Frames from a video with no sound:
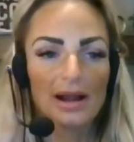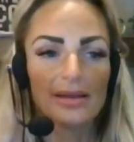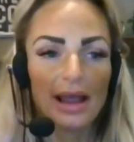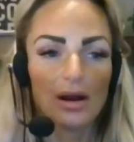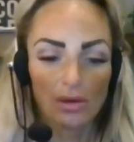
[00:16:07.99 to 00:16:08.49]

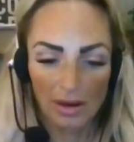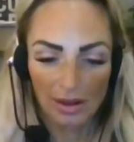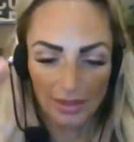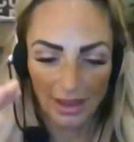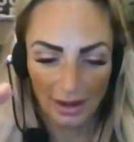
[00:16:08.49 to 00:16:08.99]
Now
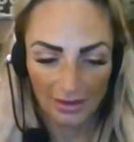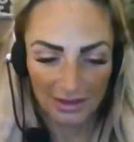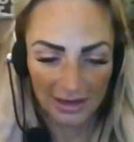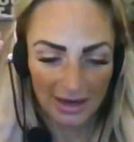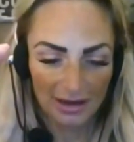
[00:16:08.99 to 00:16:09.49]

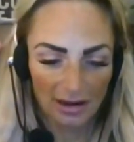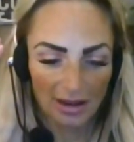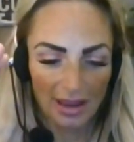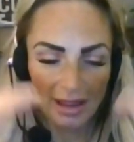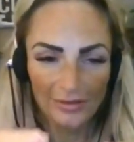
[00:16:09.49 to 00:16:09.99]
the
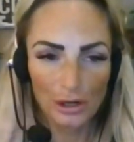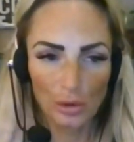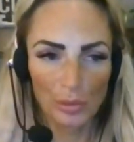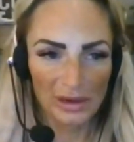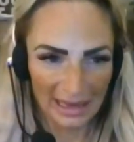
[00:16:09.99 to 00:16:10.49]

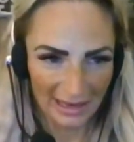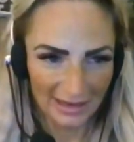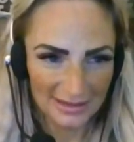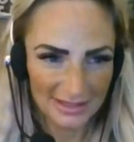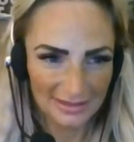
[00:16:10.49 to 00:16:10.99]
heavier we
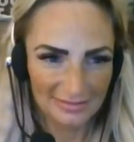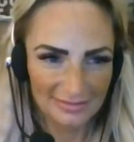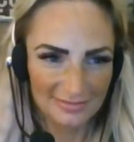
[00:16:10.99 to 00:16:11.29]
get,